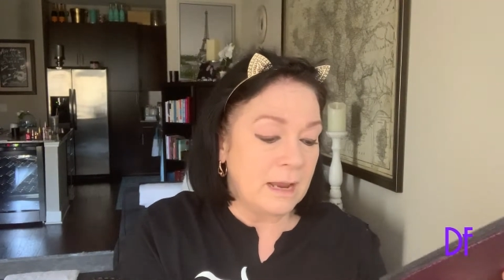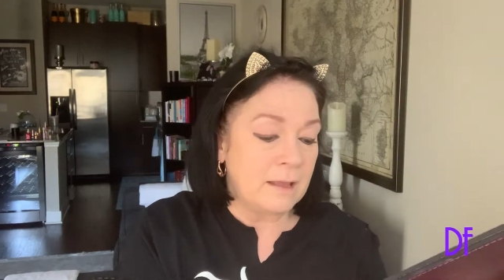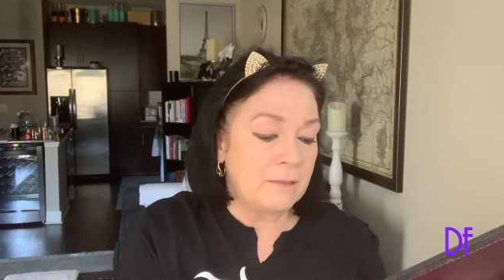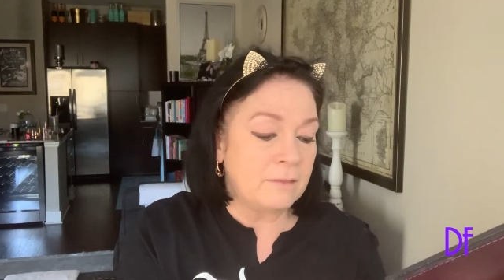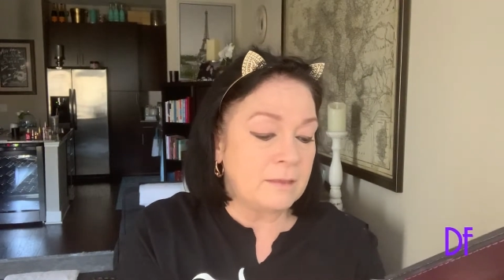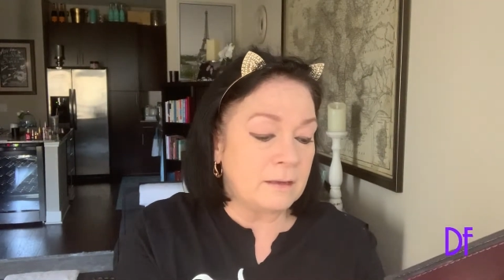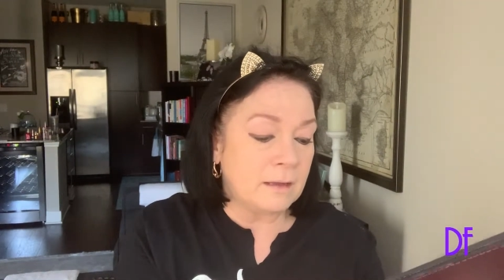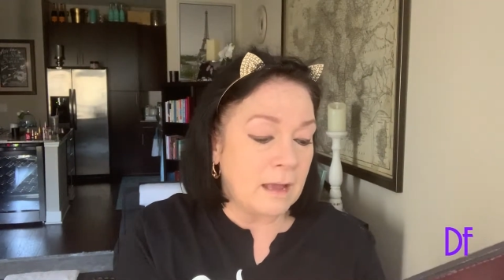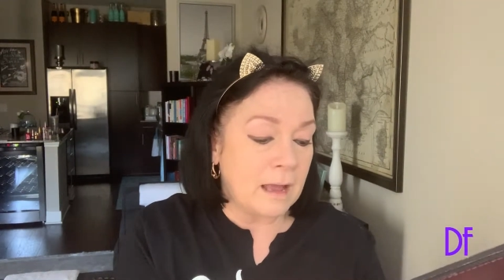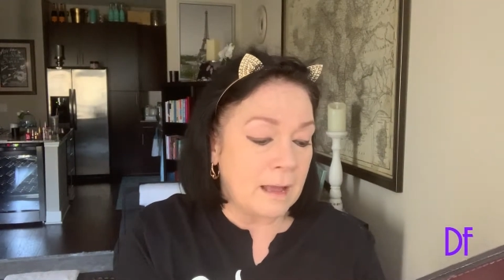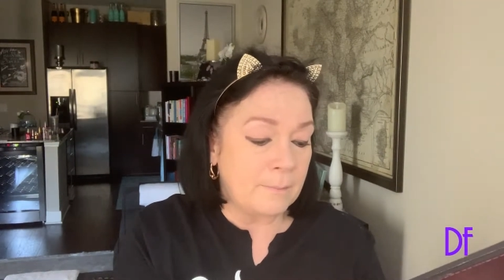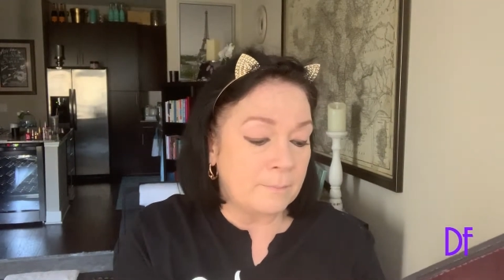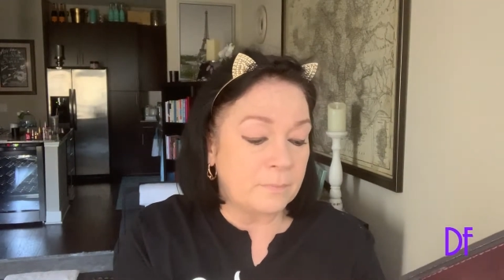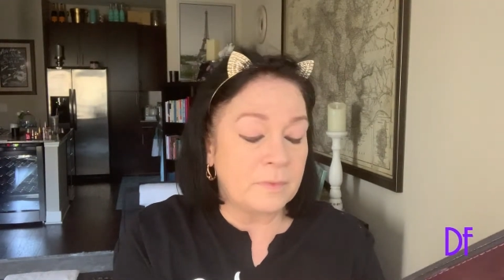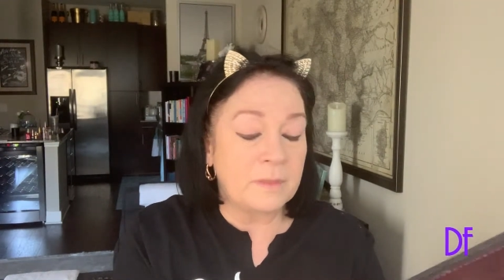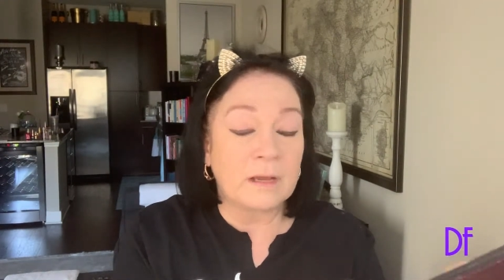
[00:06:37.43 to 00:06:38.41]
and
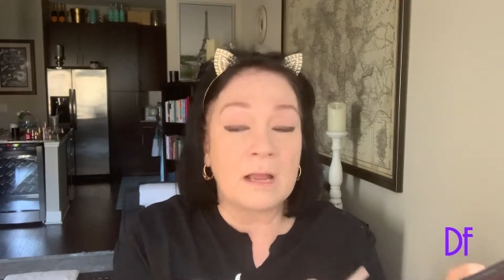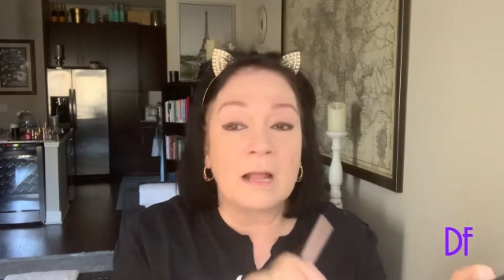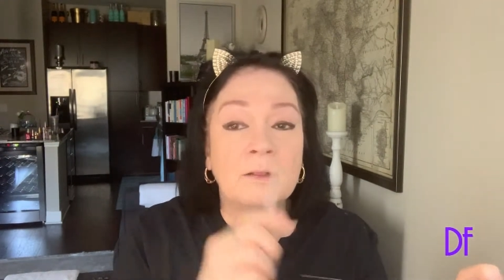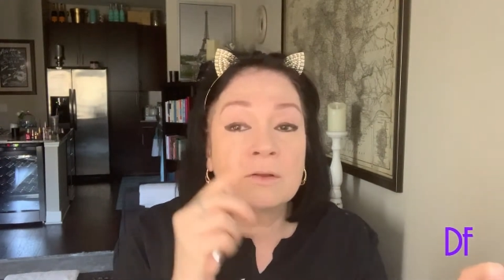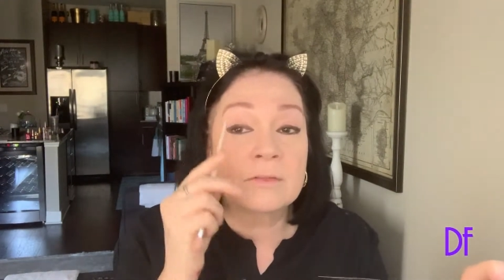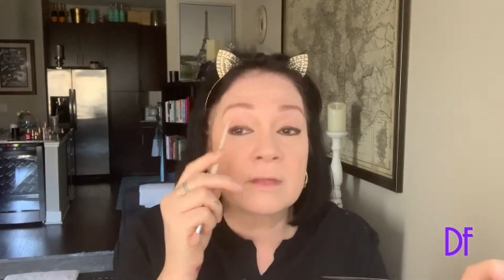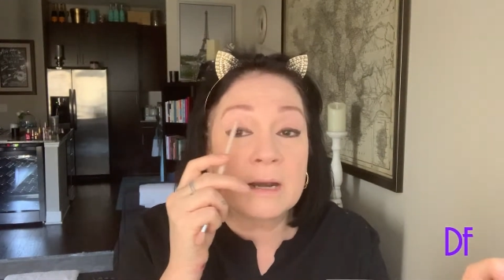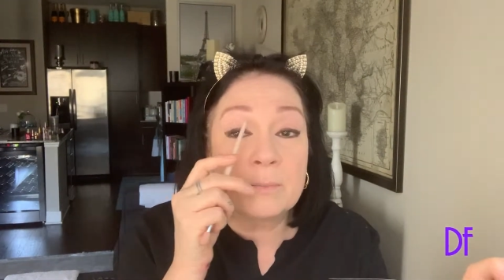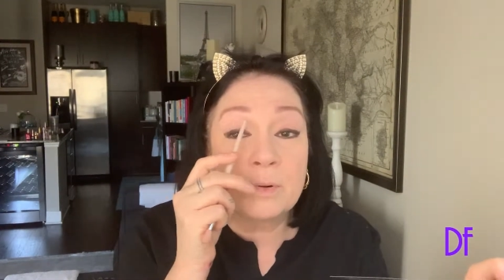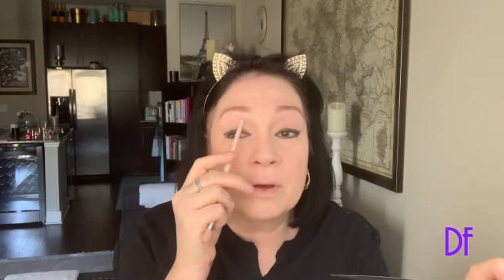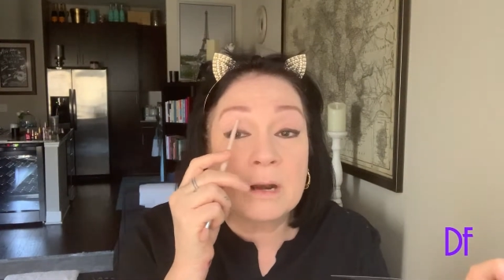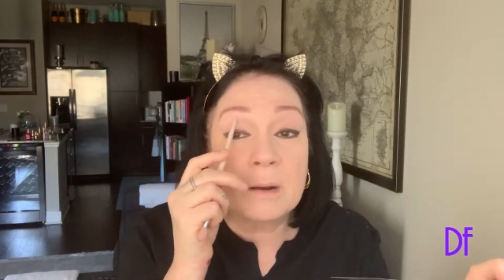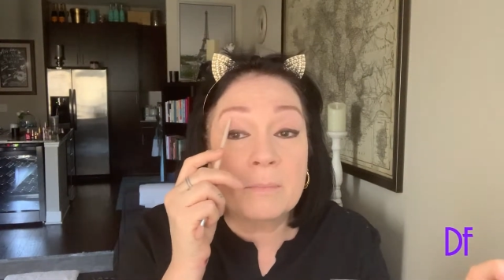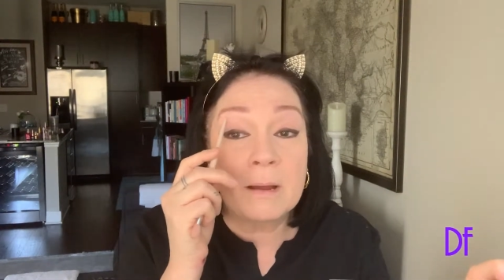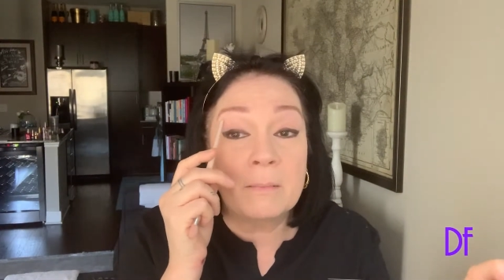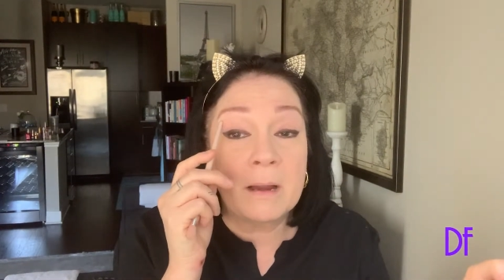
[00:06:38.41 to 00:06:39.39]
the color that I
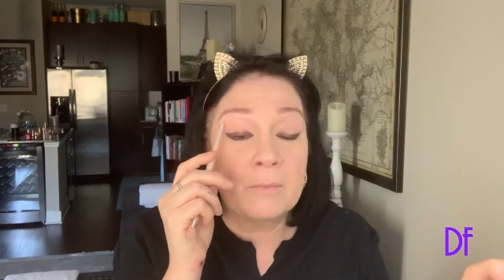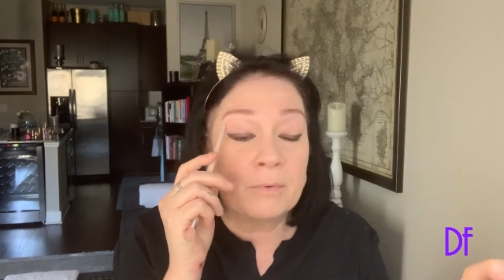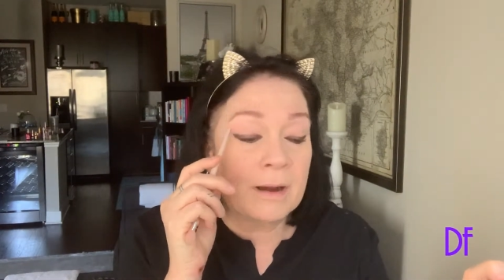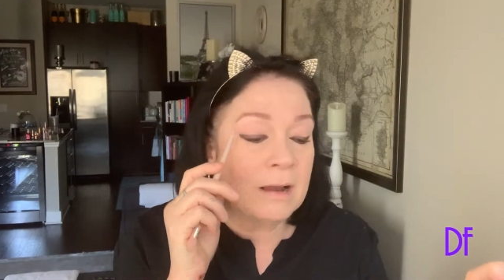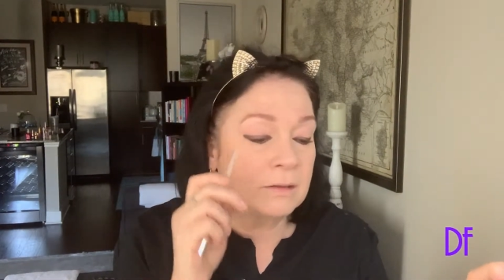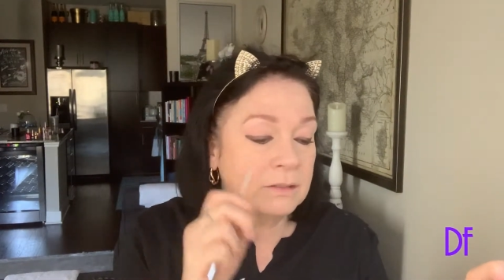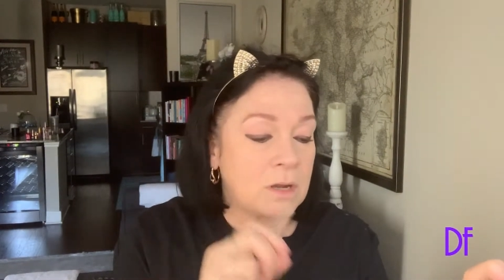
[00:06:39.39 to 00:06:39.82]
put up on my brow